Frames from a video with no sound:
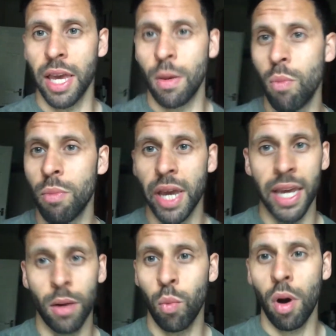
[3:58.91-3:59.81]

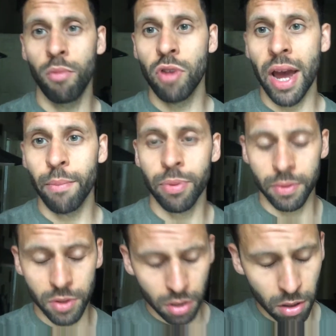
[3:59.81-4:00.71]
in a one rep.
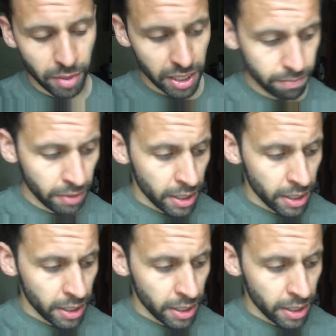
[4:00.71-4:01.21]
Do you what I mean?